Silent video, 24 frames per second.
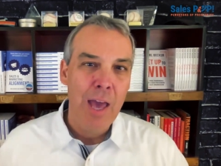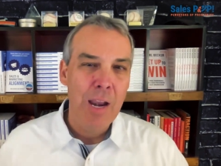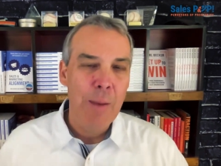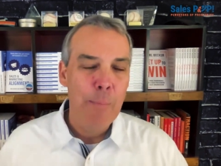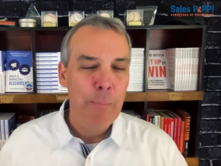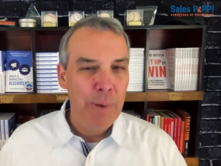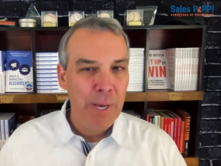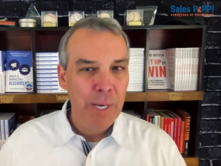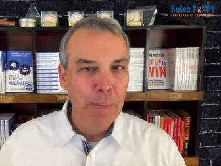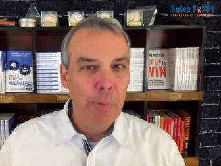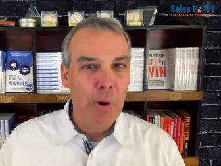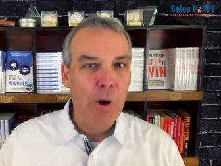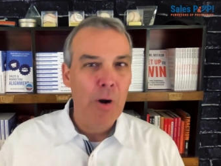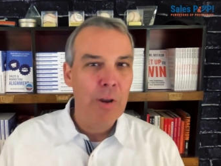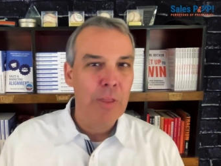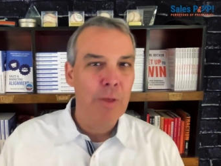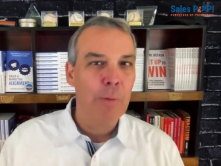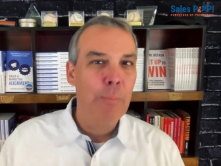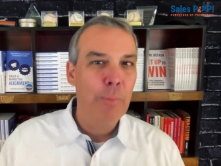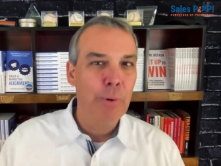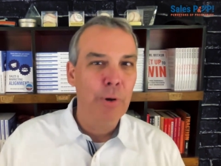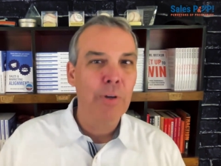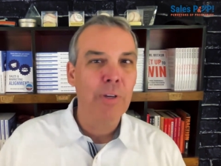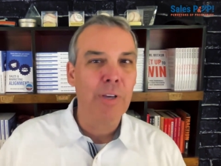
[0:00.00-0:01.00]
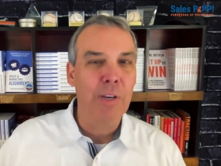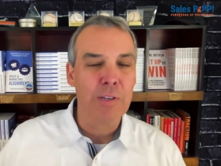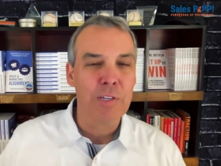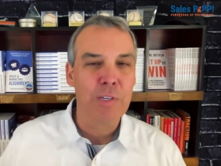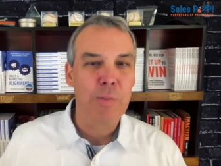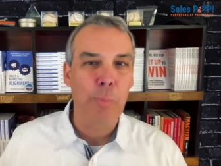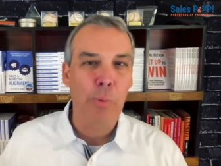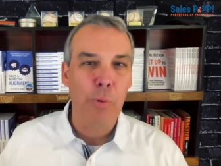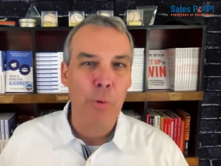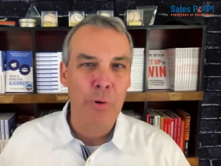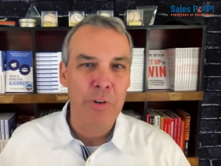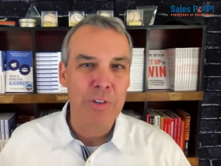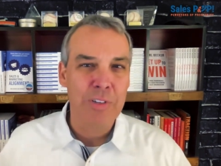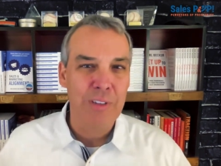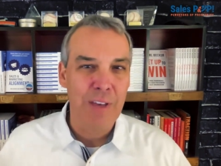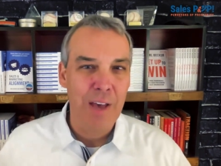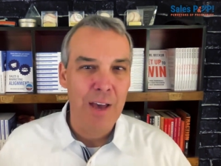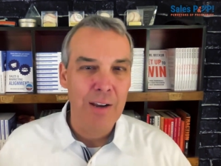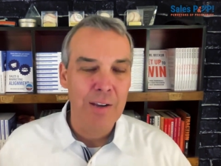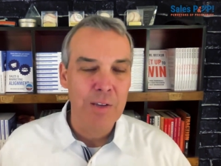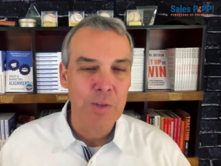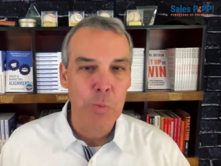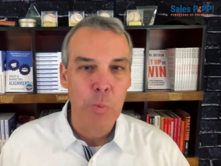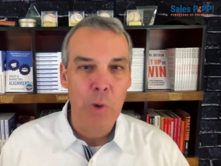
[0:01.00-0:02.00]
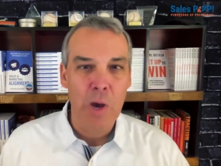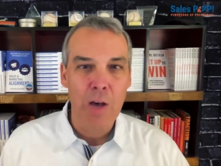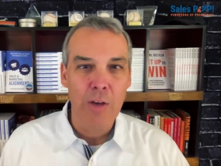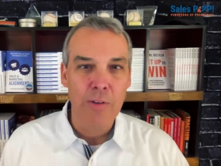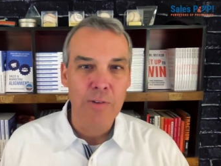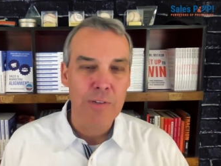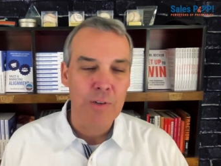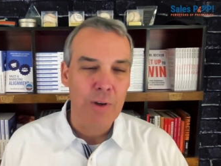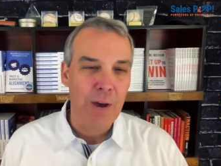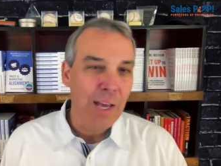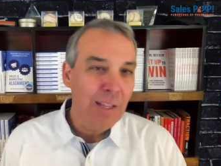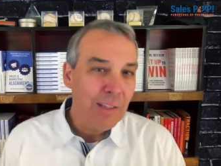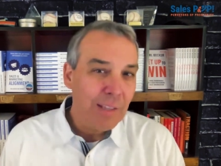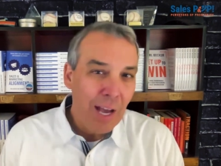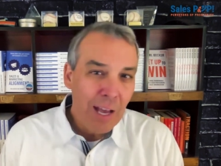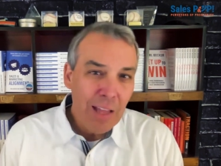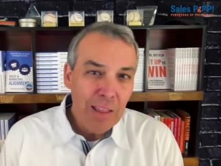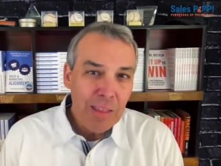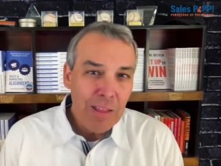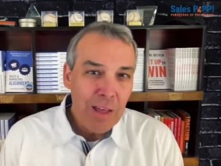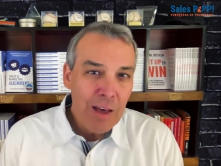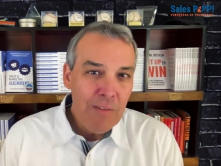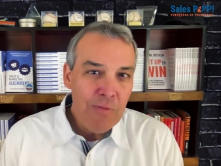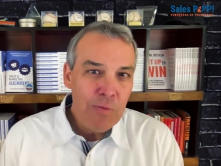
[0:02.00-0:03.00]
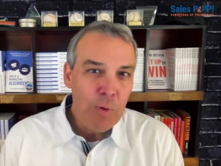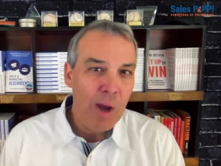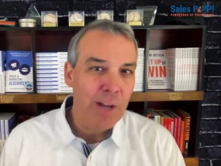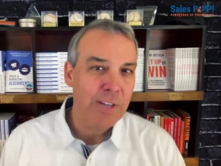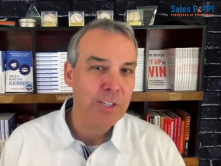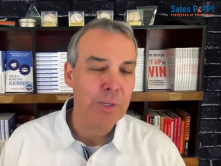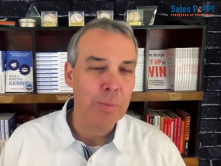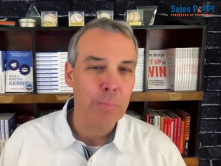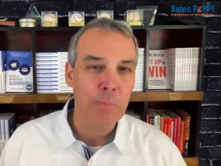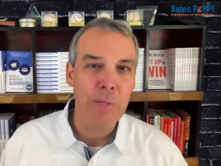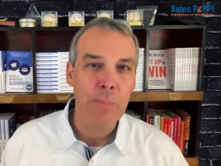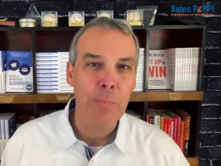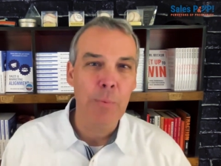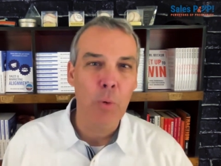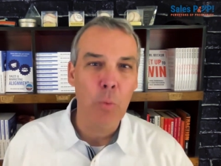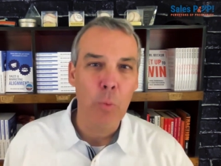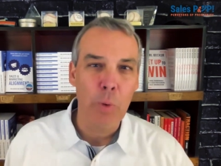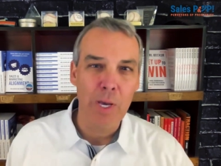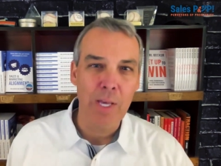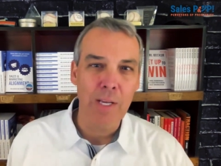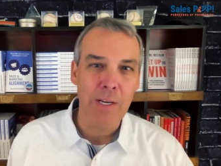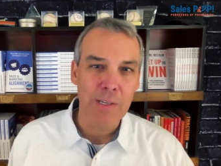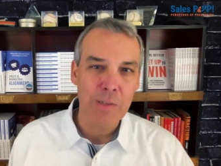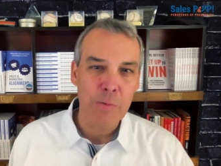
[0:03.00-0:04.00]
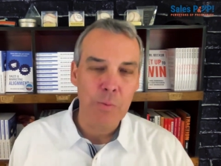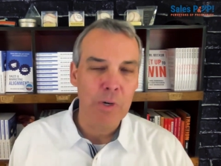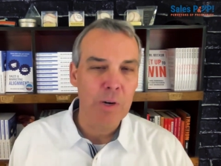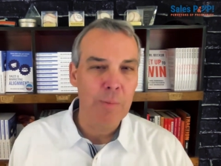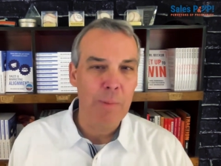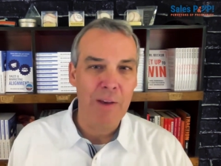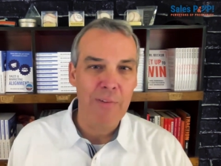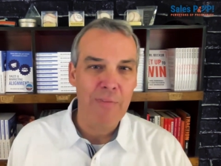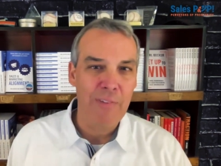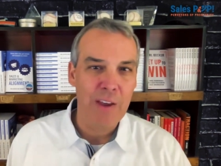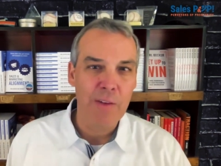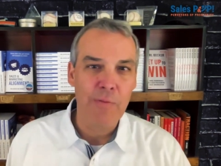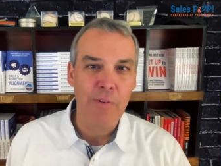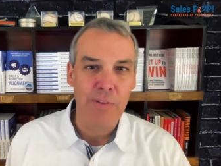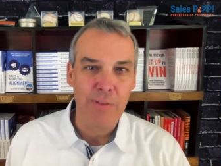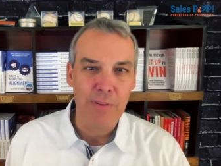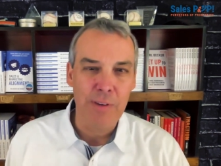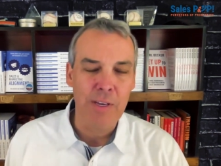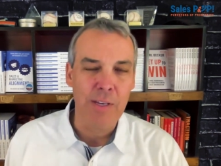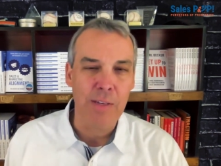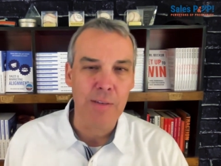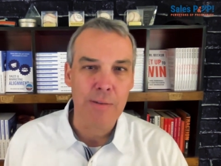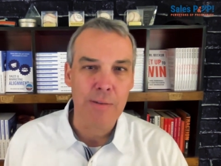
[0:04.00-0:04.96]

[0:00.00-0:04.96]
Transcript: And a big part of the book explores that as well. So I, I love mm-hmm. watching people win. It's one of my favorite